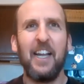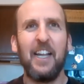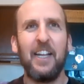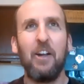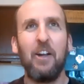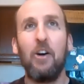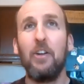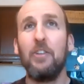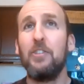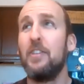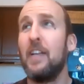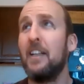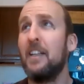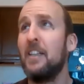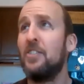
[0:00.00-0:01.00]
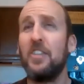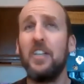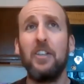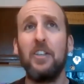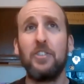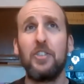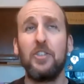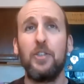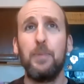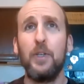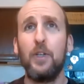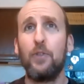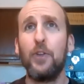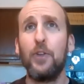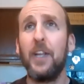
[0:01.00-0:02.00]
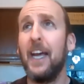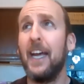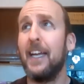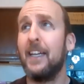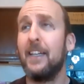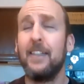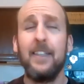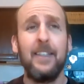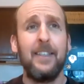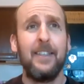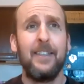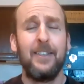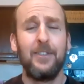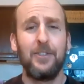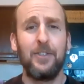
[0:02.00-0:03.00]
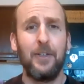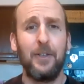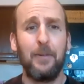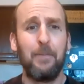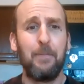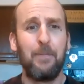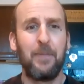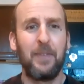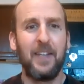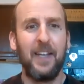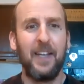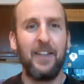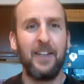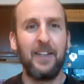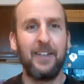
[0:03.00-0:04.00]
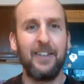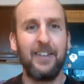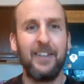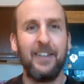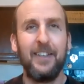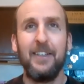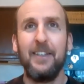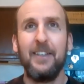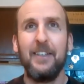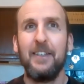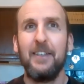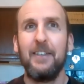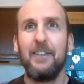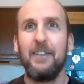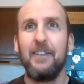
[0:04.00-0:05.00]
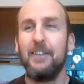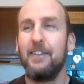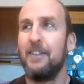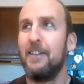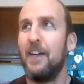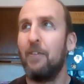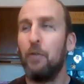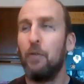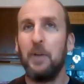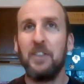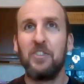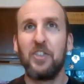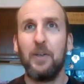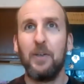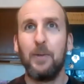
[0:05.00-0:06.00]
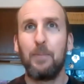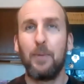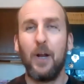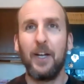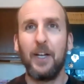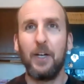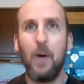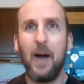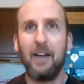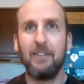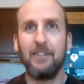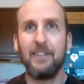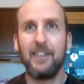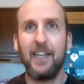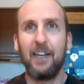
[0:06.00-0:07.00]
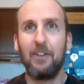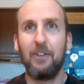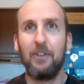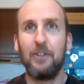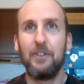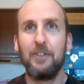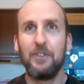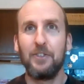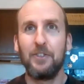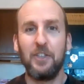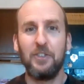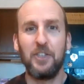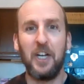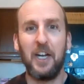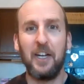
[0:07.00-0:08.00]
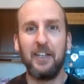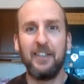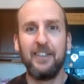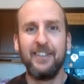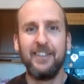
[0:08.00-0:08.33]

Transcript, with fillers: and on at least here, such a beautiful day. So I think uh, everyone's going to probably go out and get a little sunshine.